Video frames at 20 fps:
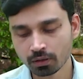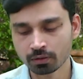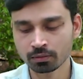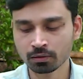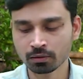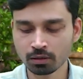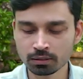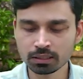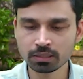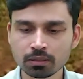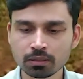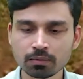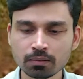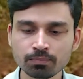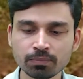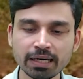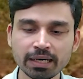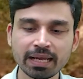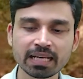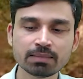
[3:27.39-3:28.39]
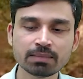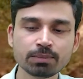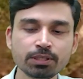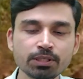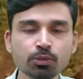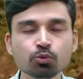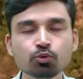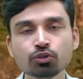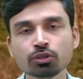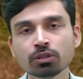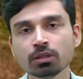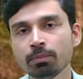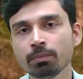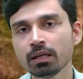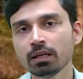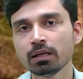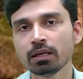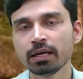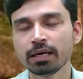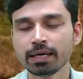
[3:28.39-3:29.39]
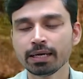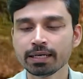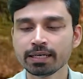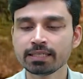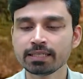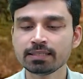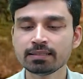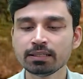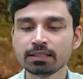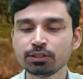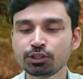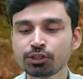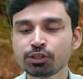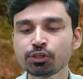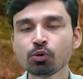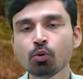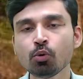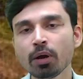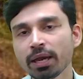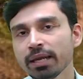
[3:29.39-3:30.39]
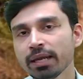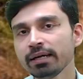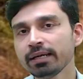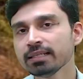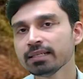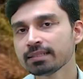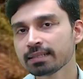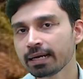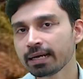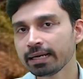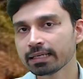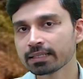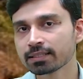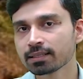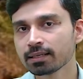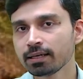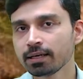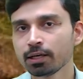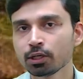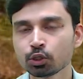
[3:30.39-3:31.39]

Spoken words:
The term that has been used in the bill is the GeoHeritage Relics.